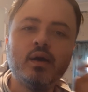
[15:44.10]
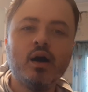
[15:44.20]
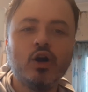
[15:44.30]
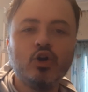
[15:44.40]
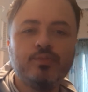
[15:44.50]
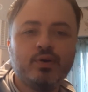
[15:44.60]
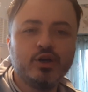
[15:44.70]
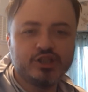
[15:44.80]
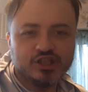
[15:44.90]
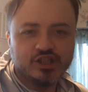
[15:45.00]
a good
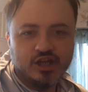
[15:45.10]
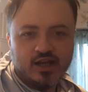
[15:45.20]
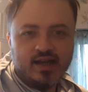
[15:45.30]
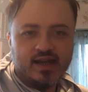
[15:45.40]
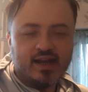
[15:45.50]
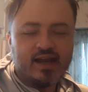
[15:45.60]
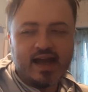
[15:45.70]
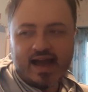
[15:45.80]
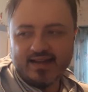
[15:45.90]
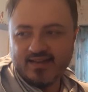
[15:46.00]
push
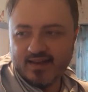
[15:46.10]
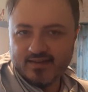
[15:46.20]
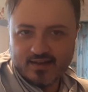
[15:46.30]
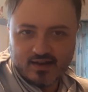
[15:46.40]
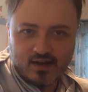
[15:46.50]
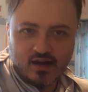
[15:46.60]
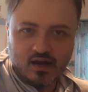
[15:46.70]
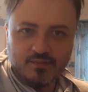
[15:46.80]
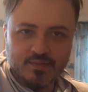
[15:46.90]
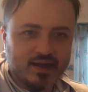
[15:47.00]
at it
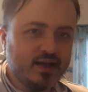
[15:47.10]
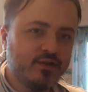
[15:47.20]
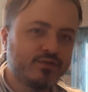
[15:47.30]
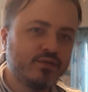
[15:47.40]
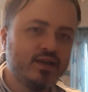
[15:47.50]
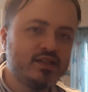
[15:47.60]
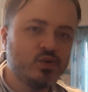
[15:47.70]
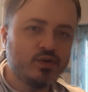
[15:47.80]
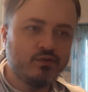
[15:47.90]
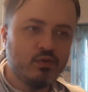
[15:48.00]
in a free
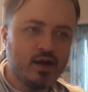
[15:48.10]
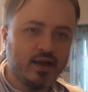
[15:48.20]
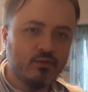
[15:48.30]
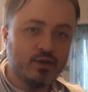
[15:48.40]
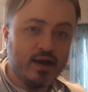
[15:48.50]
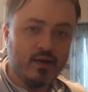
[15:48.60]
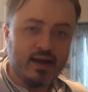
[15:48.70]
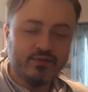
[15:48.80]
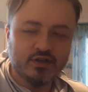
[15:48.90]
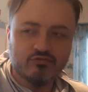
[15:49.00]
sort of way without
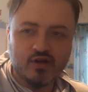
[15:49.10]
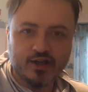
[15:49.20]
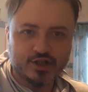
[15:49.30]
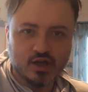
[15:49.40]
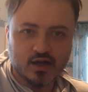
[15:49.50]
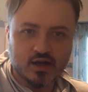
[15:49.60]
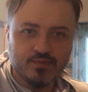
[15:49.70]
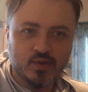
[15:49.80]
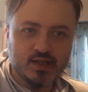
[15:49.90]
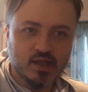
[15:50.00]
having to rush like I'm
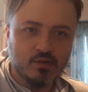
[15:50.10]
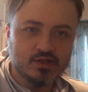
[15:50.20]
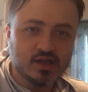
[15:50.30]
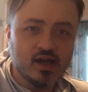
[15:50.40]
doing the other ones.